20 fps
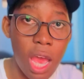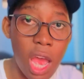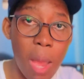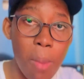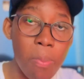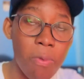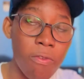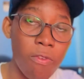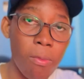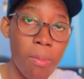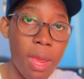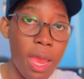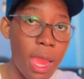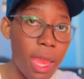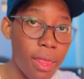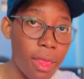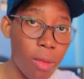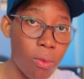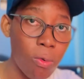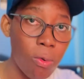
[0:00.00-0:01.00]
app from
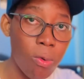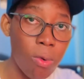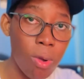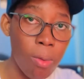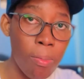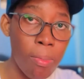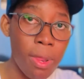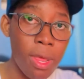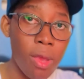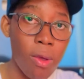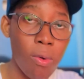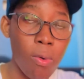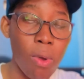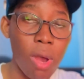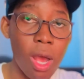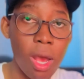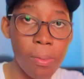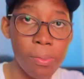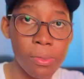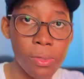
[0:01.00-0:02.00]
either Google Play or
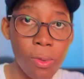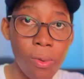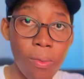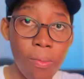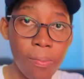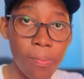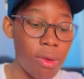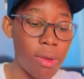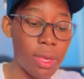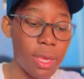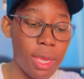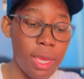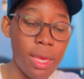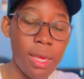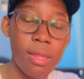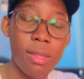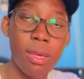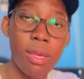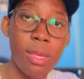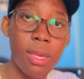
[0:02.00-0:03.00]
App Store.
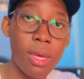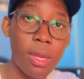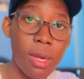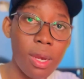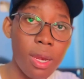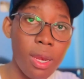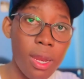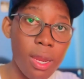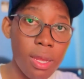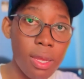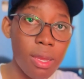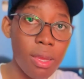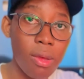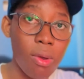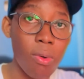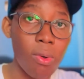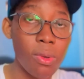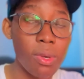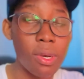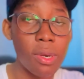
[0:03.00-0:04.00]
Then click
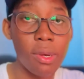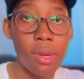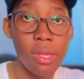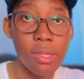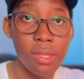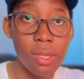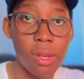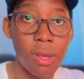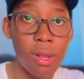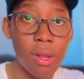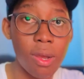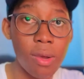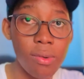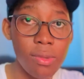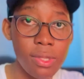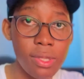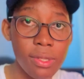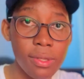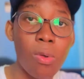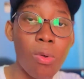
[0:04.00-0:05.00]
on create an
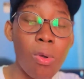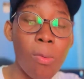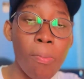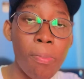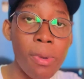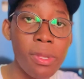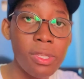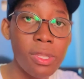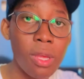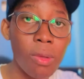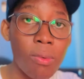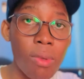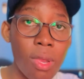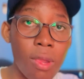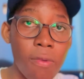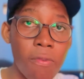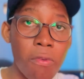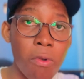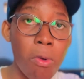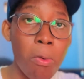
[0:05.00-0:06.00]
account, complete the quick
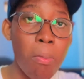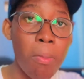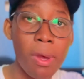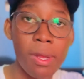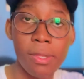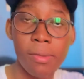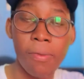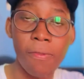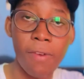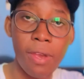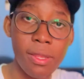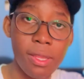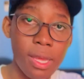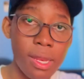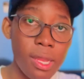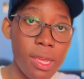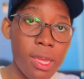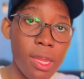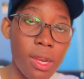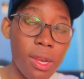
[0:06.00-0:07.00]
form, and
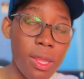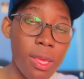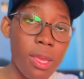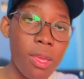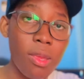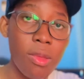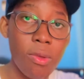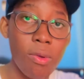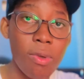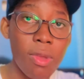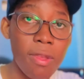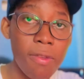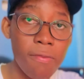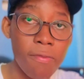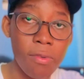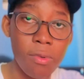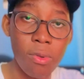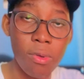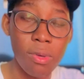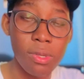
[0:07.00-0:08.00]
finally link your
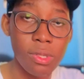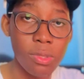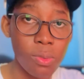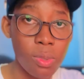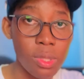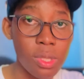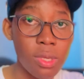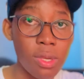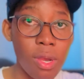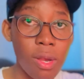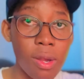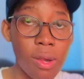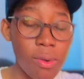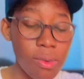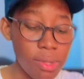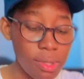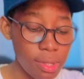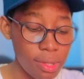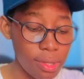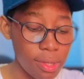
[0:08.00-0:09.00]
Infinox trading
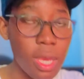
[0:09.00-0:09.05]
account.